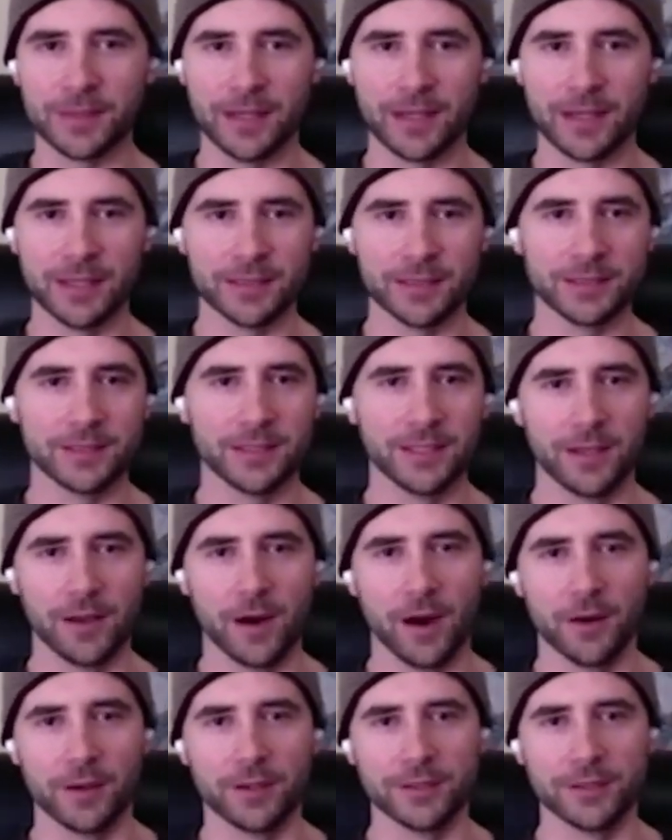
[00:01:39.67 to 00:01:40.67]
Uh, it's an
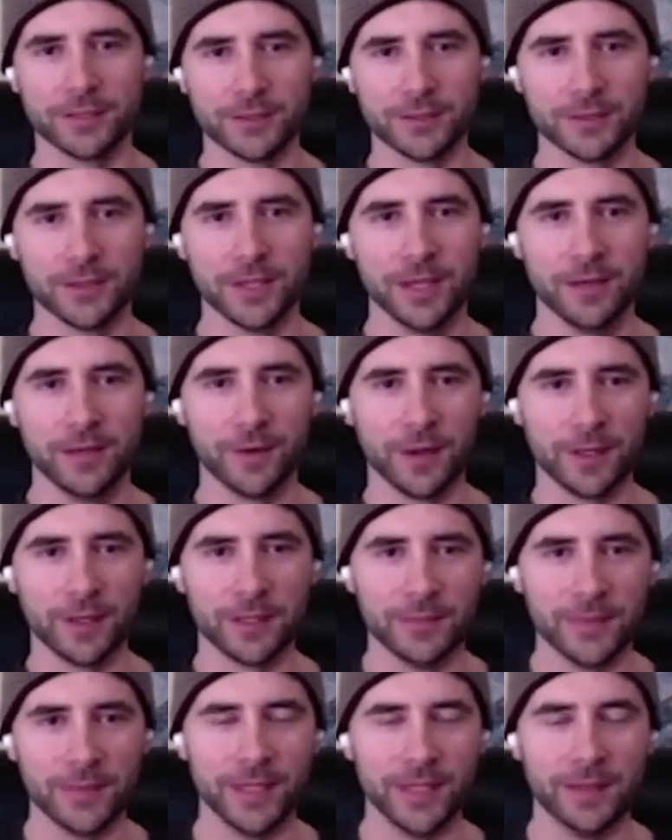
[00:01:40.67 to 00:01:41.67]
honor to finally
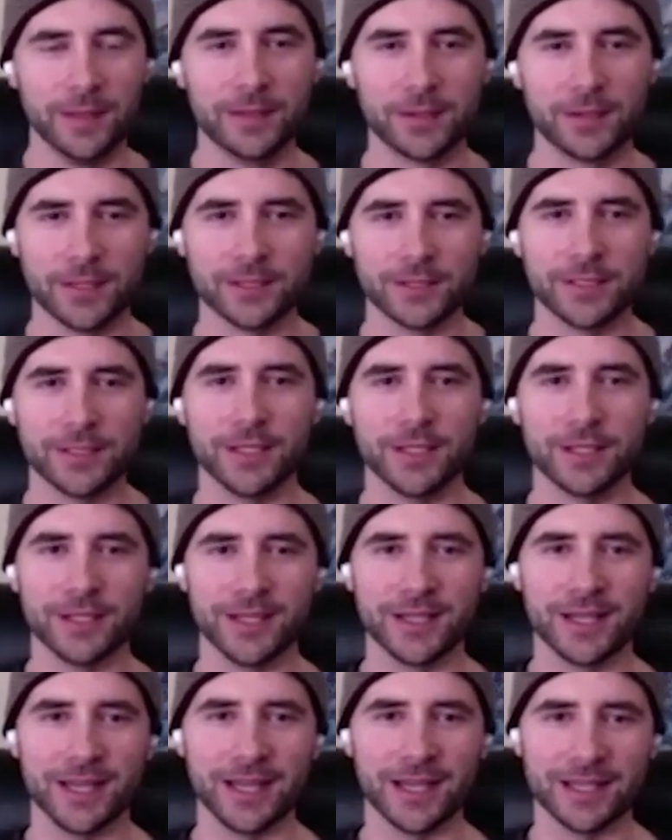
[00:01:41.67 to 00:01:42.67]
meet Chris
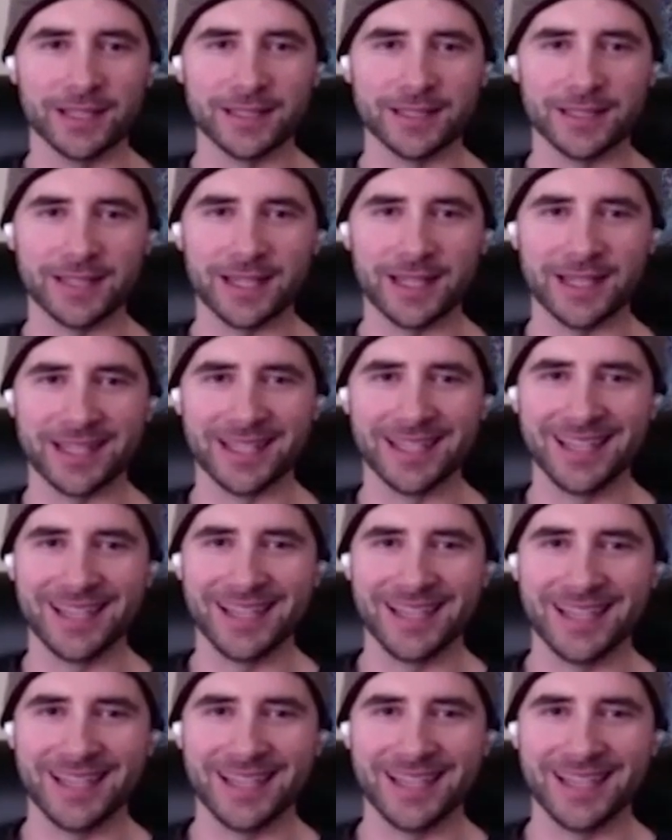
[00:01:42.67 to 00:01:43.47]
here, and uh,